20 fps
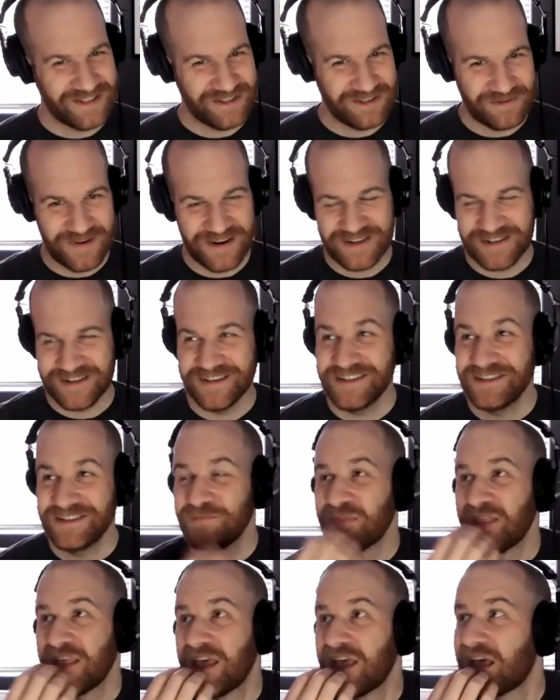situations,
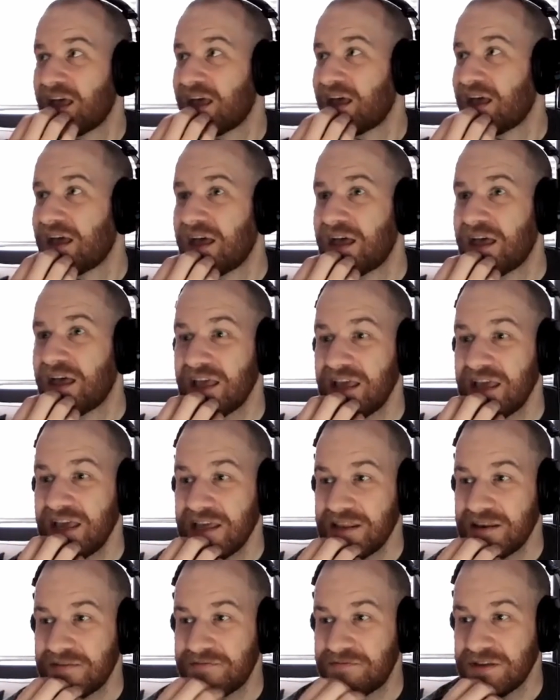
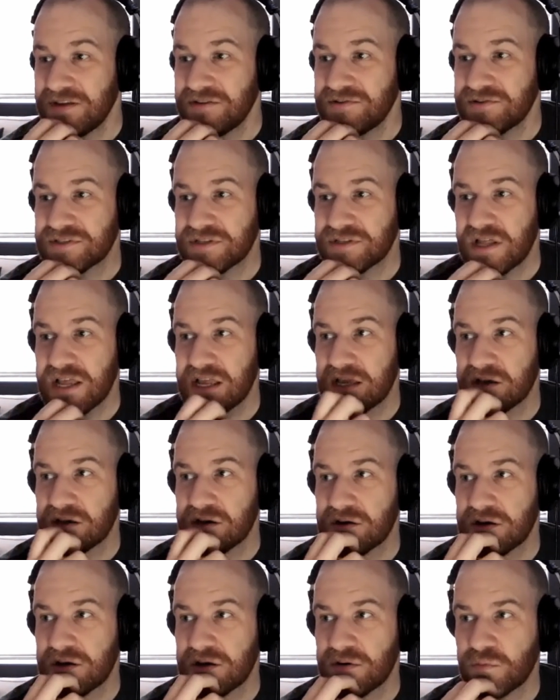it feels like
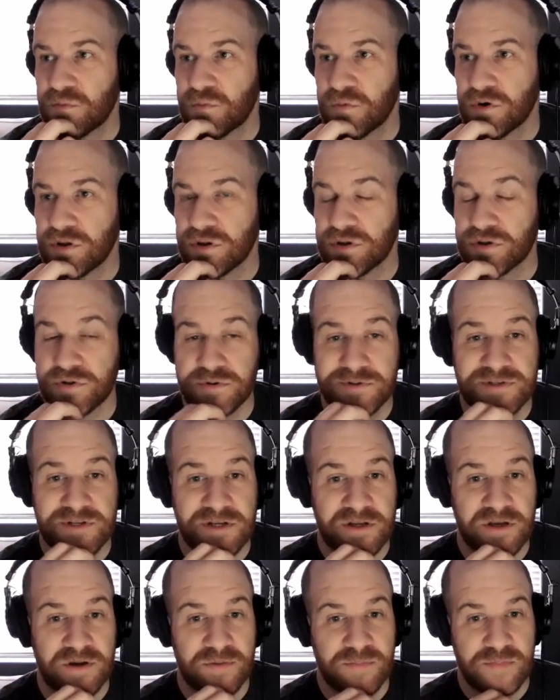we're
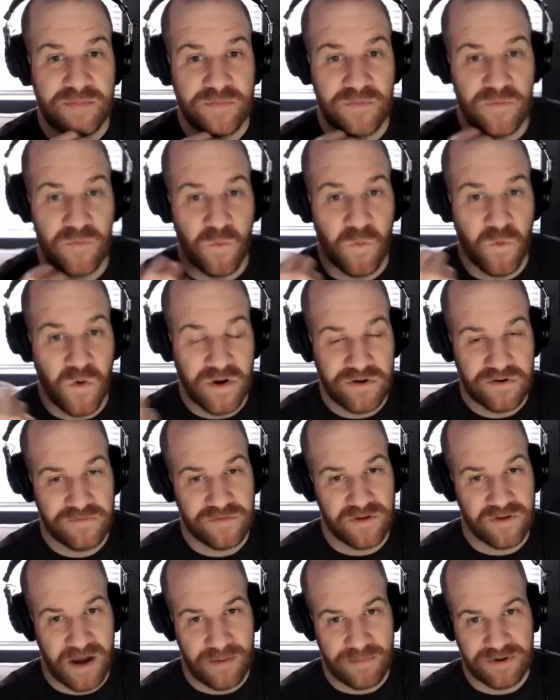losing a
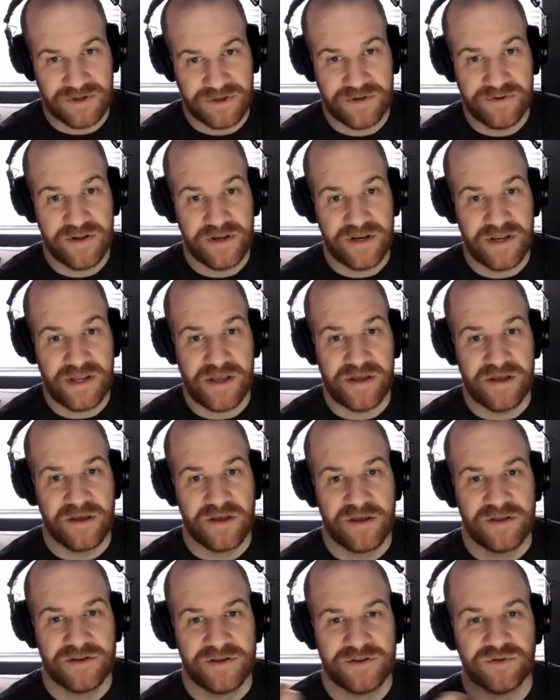wonderful opportunity
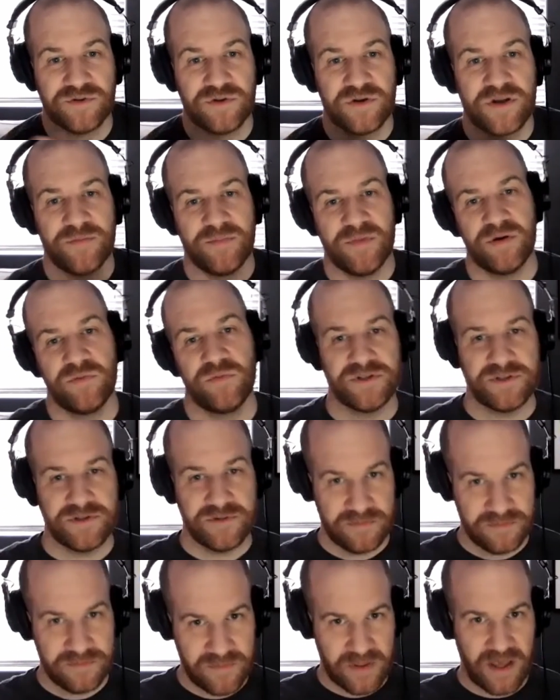to look at
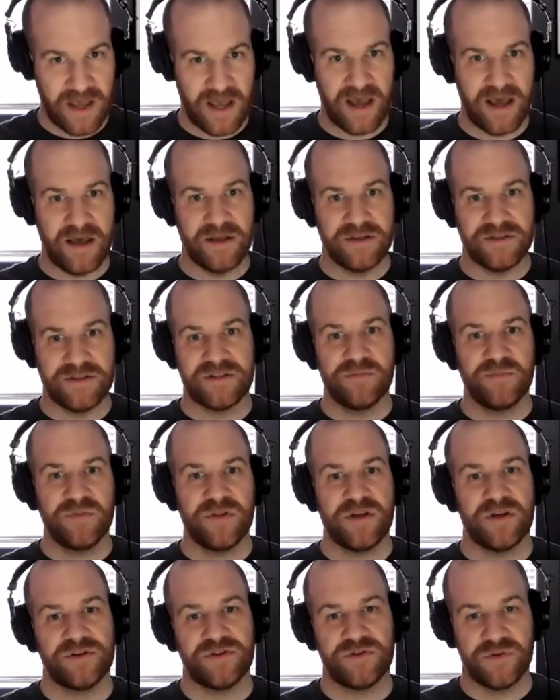minimalism as
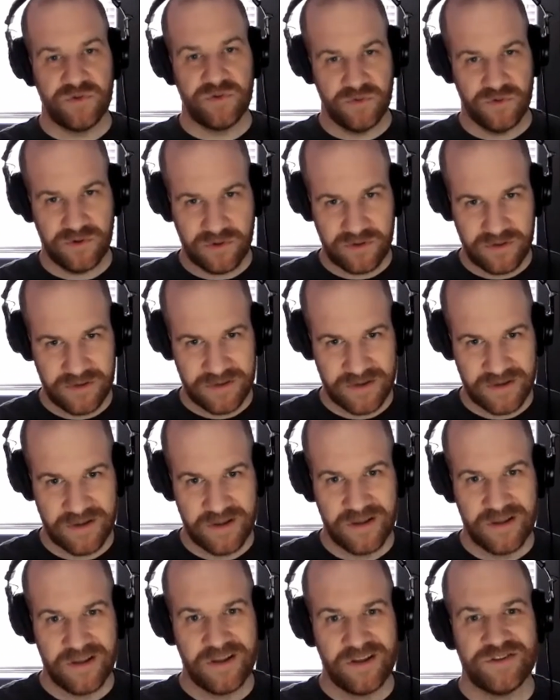simply a tool
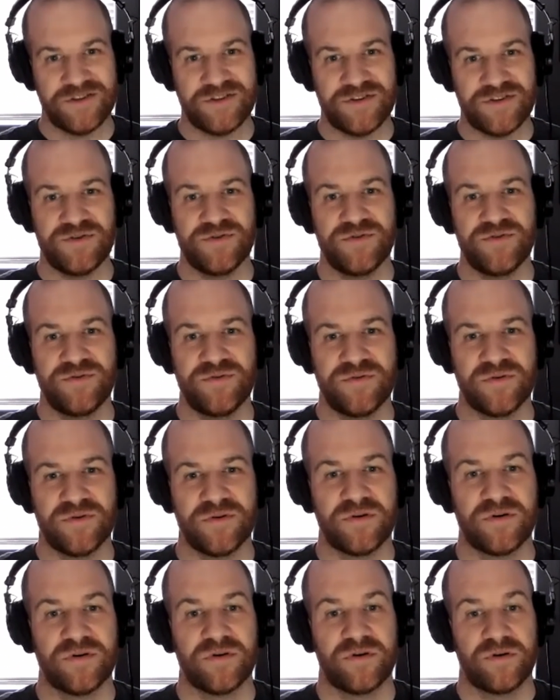to
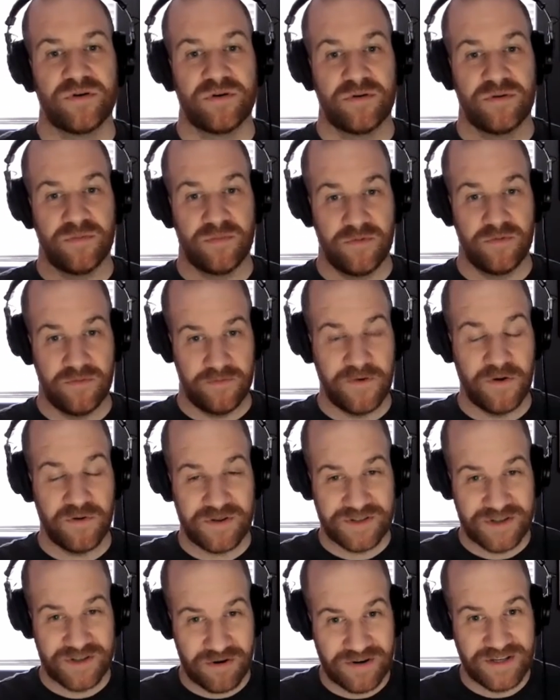
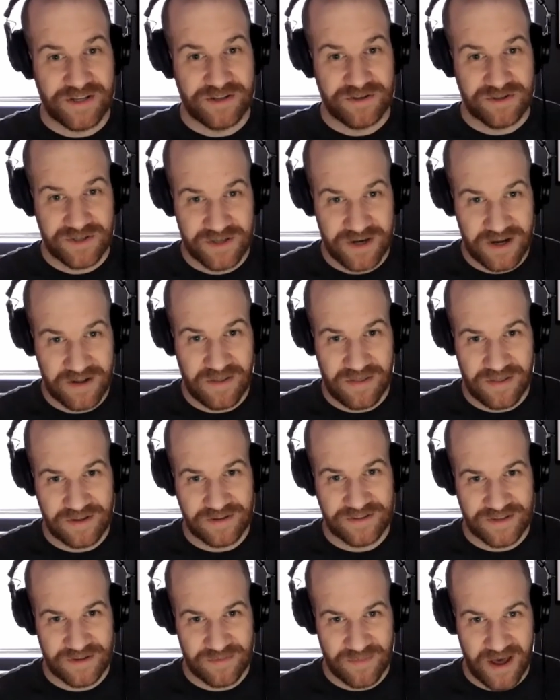focus our attention on the
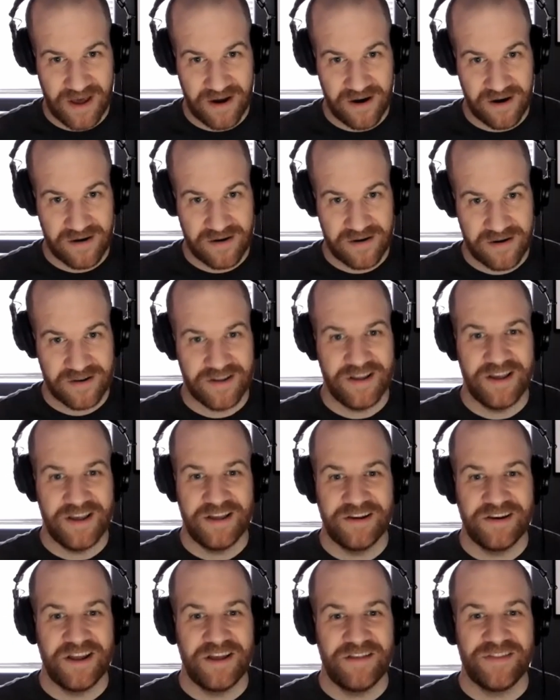things that matter.
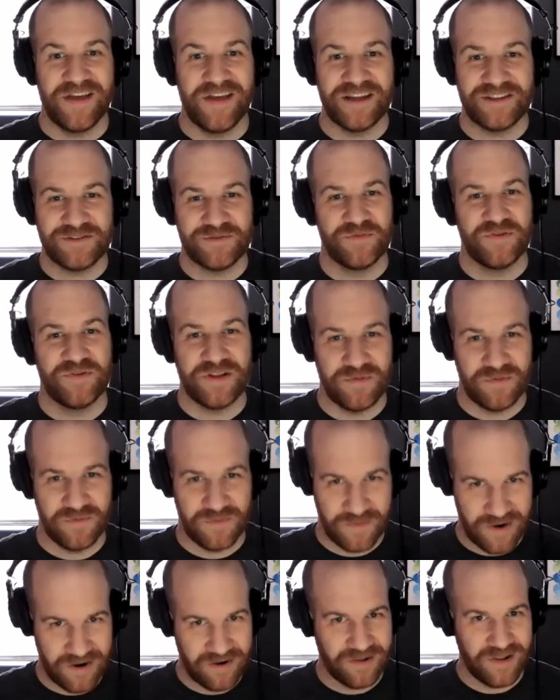And that's really
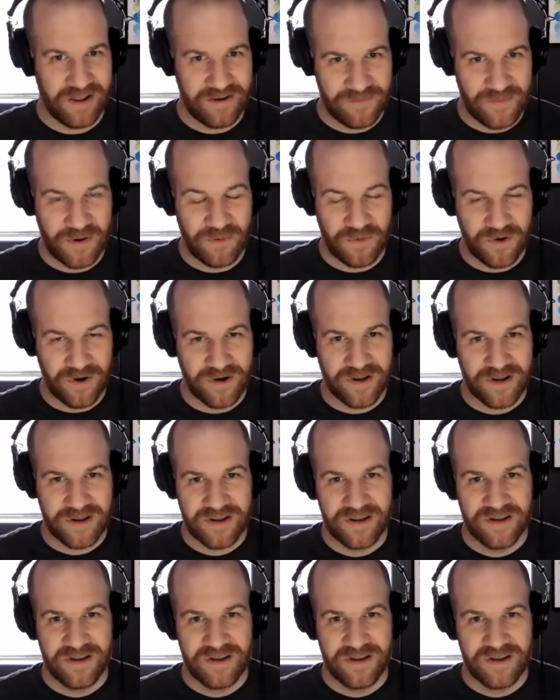where a lot of my work